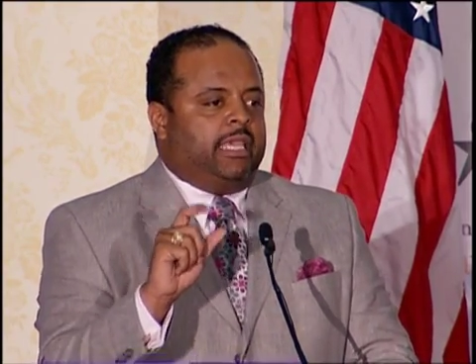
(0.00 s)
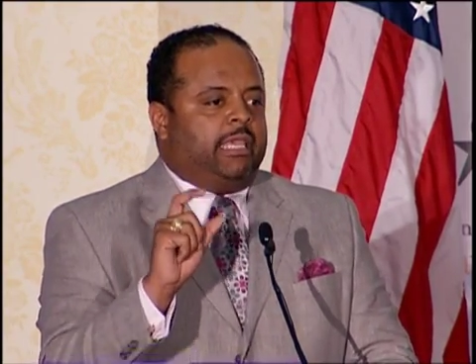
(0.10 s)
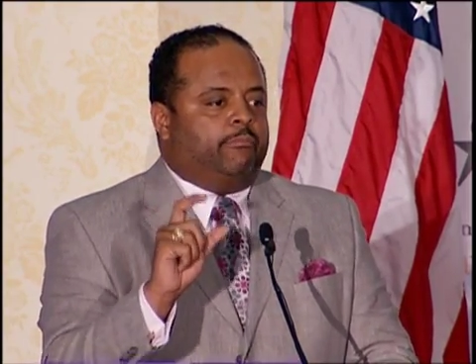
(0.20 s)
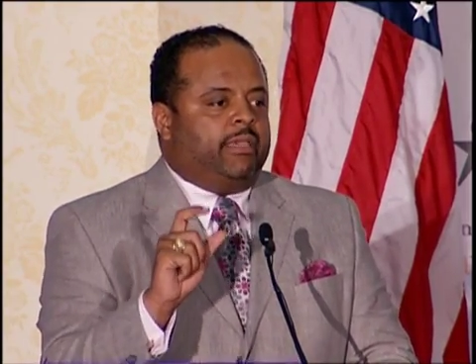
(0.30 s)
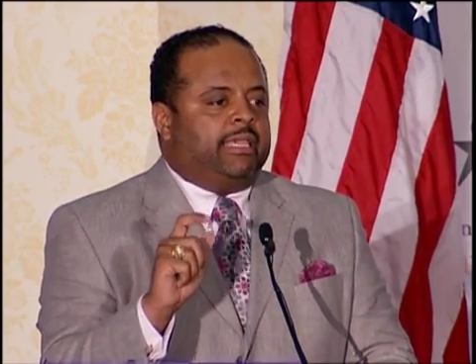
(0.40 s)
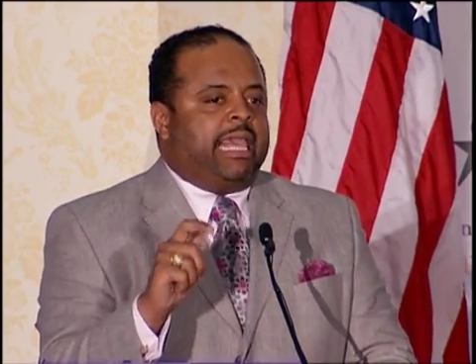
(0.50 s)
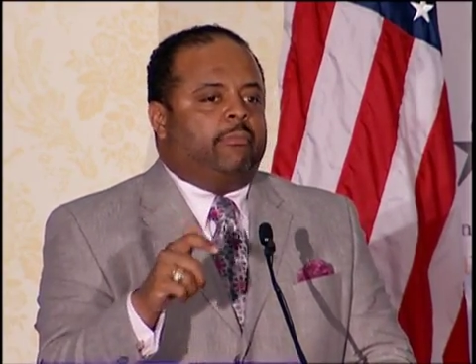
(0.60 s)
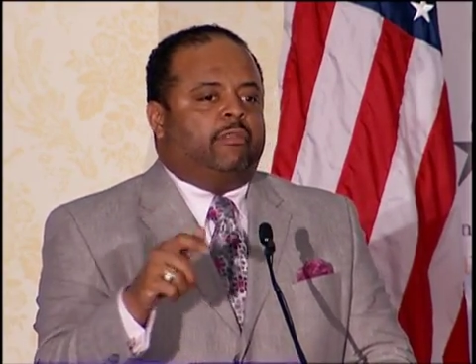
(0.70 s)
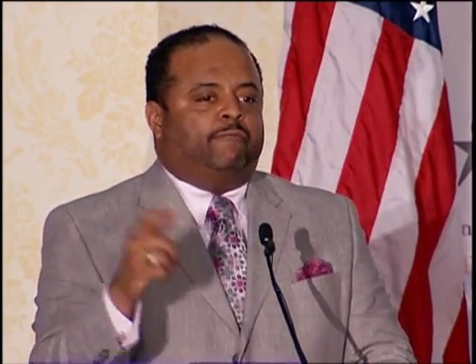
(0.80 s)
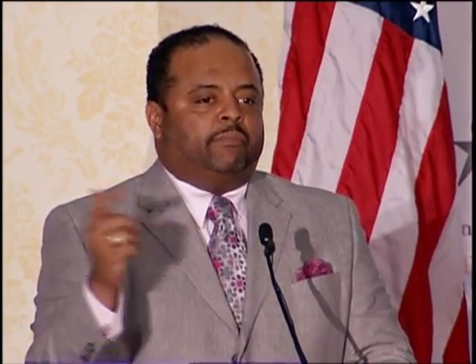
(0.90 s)
and being
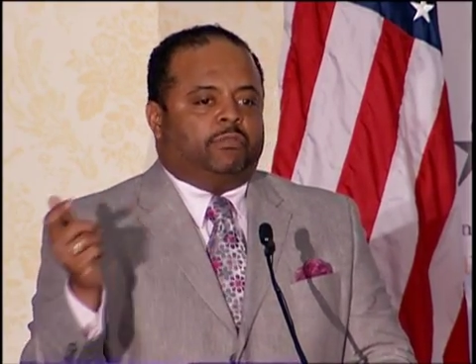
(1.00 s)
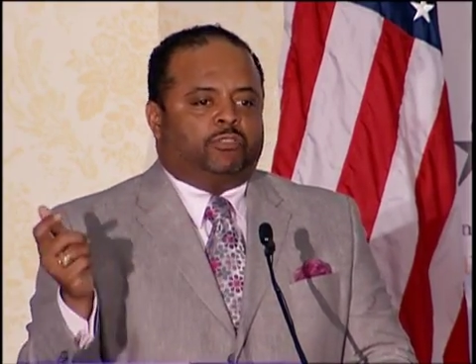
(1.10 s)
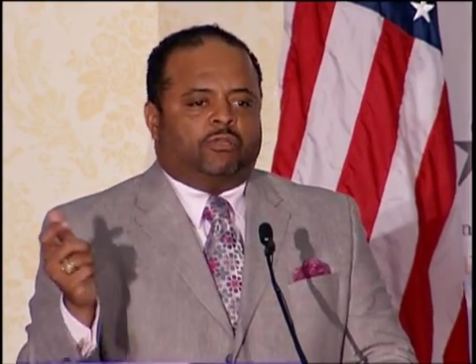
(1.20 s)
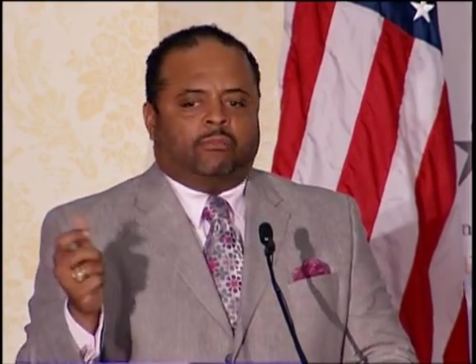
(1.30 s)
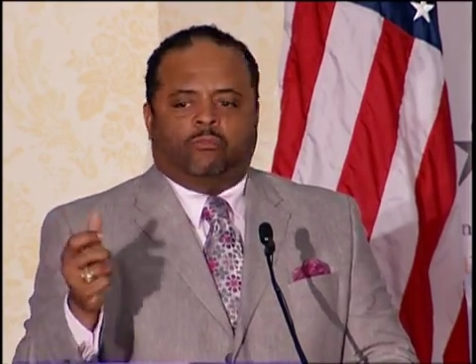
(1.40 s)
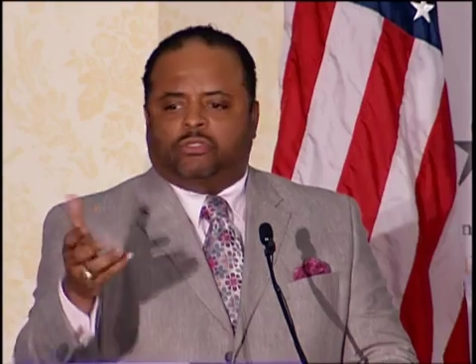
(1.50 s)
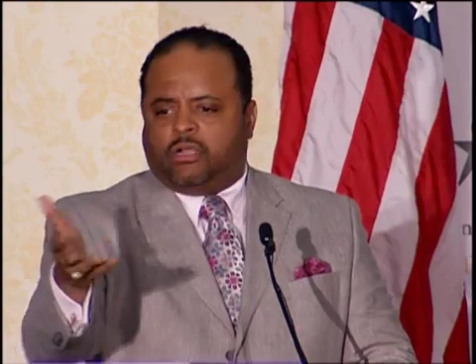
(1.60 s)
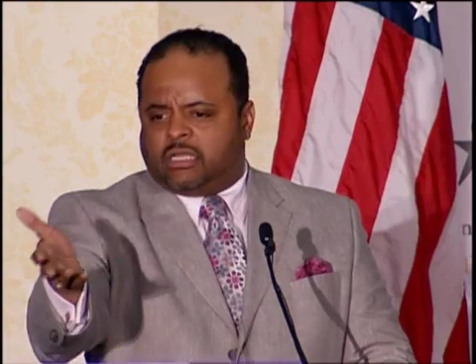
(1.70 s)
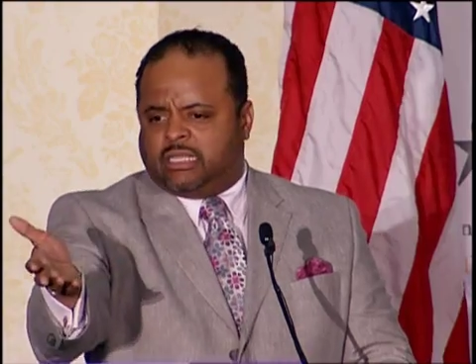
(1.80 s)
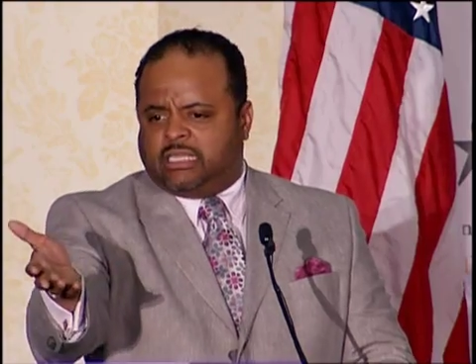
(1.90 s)
able to flip the script. We were
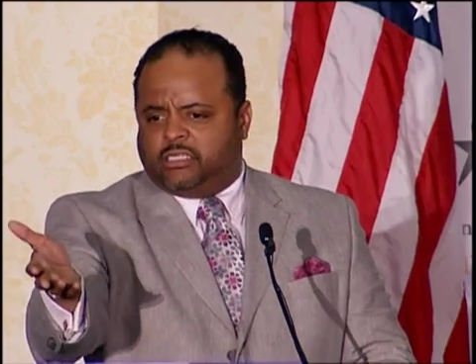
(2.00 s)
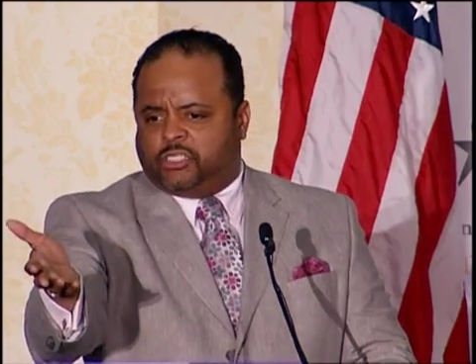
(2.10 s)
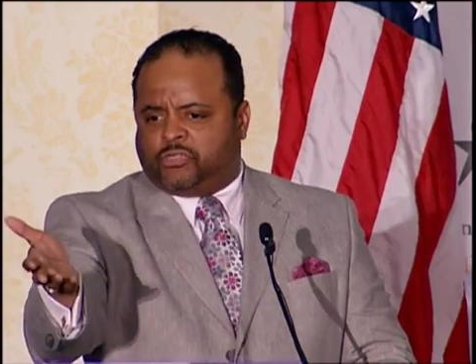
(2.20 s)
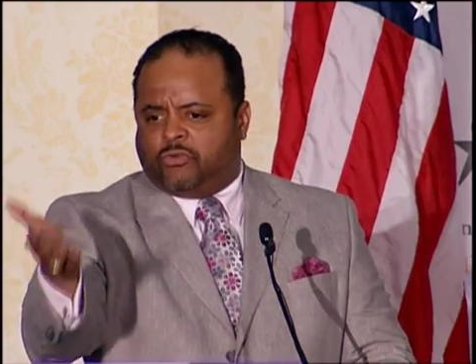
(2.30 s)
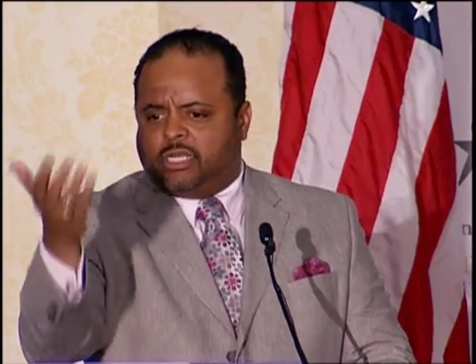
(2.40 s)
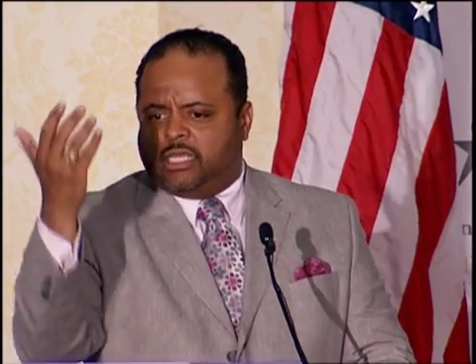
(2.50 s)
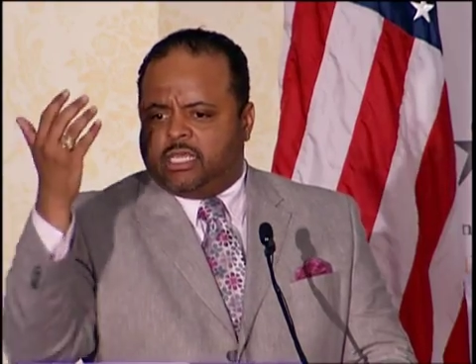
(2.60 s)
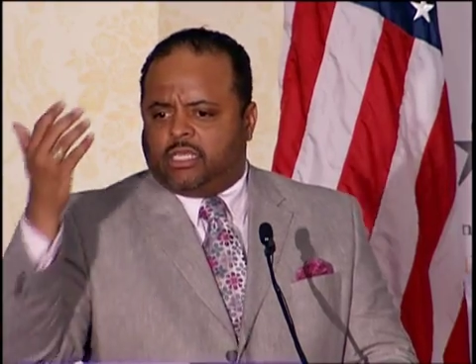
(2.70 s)
talking, I think, in Detroit,